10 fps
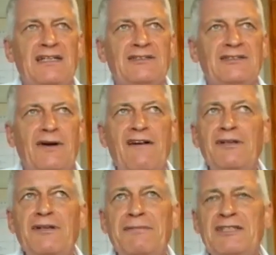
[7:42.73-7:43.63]
So
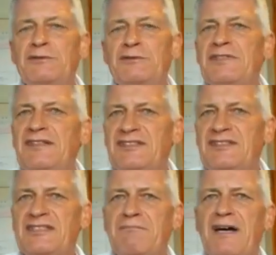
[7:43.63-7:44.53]
everybody who gives
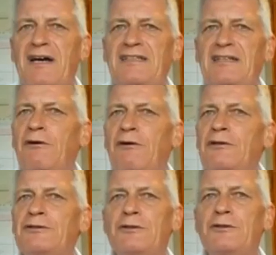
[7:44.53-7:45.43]
us money,
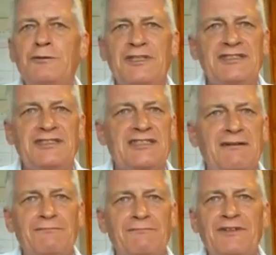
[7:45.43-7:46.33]
all donors,
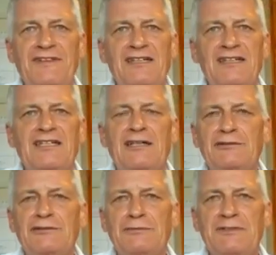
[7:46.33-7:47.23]
come with their
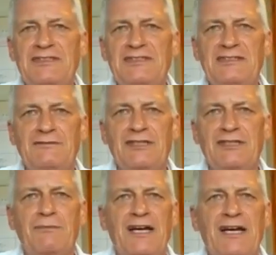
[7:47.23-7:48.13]
accountability
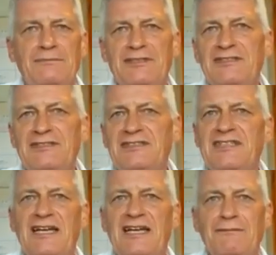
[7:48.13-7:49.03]
requirements,
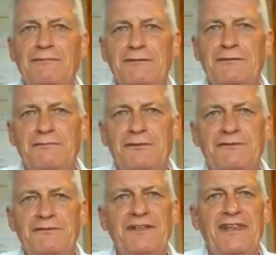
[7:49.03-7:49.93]
and we will
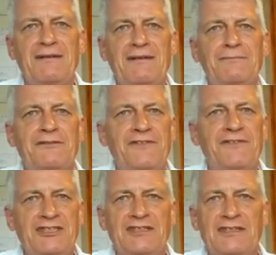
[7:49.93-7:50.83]
fulfill them
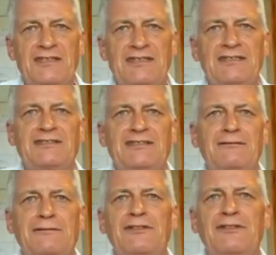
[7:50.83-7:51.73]
professionally. So
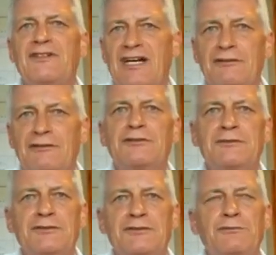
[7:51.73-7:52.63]
we're
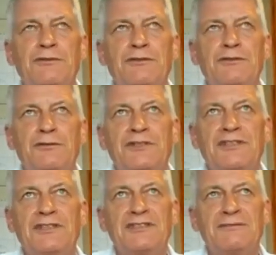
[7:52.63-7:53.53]
accountable to the
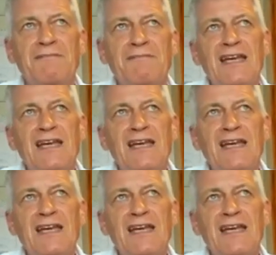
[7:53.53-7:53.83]
donors.